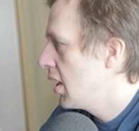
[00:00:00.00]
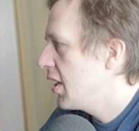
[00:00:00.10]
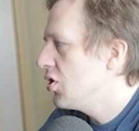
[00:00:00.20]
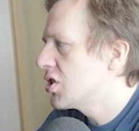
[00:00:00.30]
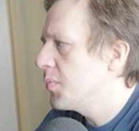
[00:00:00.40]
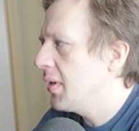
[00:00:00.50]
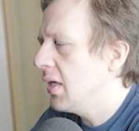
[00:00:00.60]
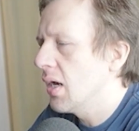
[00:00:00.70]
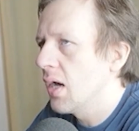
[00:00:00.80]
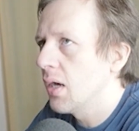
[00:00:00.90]
It used to be
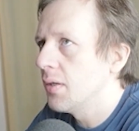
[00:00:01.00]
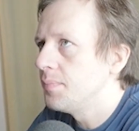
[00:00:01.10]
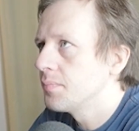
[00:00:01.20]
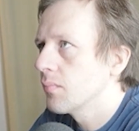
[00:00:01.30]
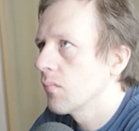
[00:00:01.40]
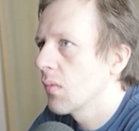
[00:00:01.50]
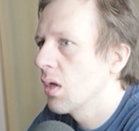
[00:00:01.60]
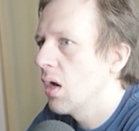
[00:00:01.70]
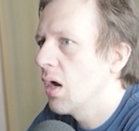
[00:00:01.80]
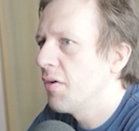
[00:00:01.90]

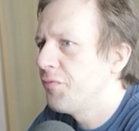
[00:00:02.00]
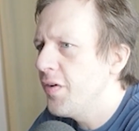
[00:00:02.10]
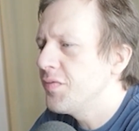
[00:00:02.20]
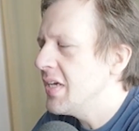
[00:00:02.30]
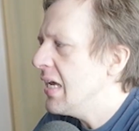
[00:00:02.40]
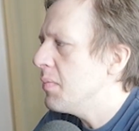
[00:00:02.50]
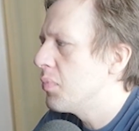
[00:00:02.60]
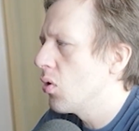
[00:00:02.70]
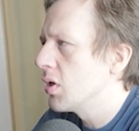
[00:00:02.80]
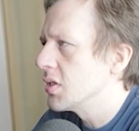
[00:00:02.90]
15
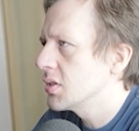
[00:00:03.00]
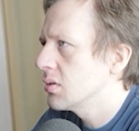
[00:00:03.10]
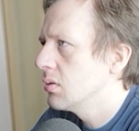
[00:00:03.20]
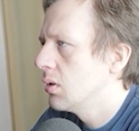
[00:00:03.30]
bonus.